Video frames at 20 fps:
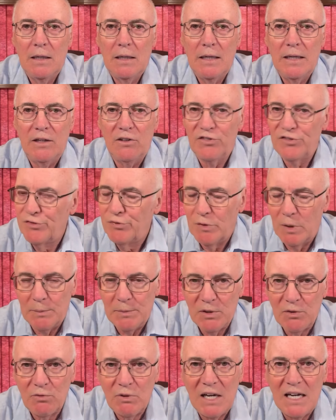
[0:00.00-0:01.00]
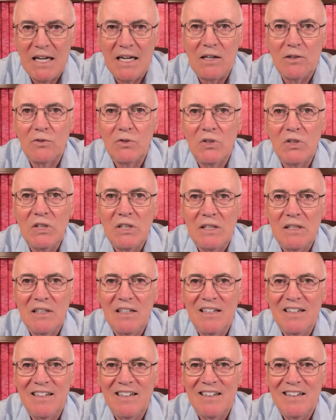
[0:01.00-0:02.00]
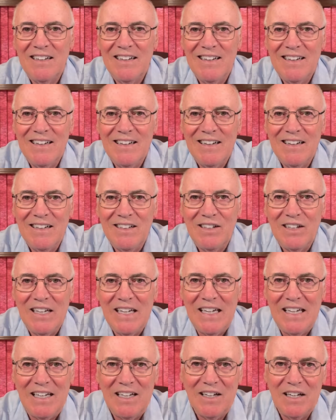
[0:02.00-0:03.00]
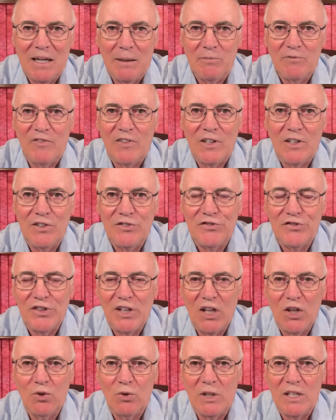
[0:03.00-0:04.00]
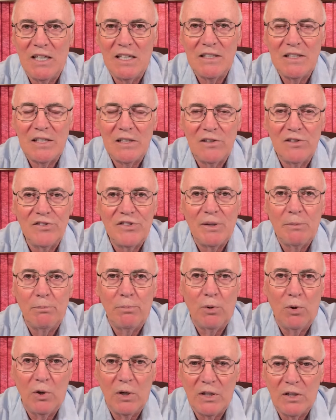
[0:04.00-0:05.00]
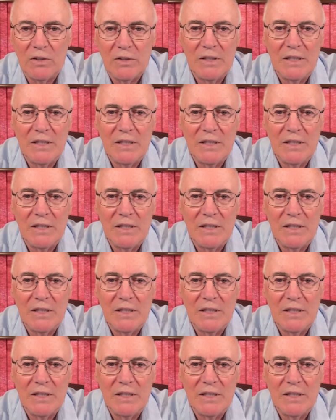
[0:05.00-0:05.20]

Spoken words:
He'll swim around. Heat it up very slowly until it's a boil,